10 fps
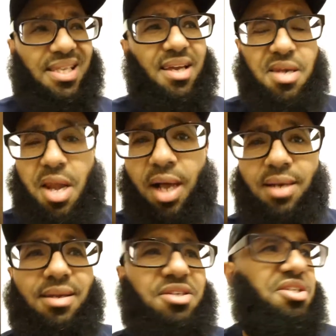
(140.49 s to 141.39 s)
She's like a
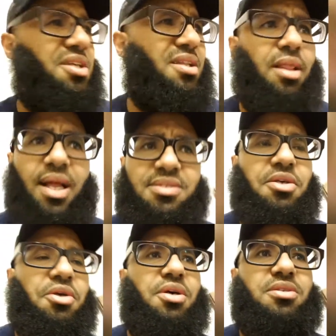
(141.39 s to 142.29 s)
nun and she did
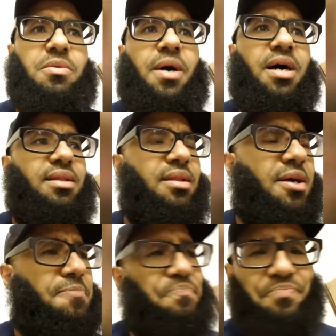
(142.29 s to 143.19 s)
lots of good,
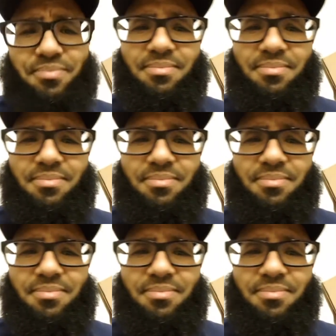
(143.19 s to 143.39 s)
subhanallah.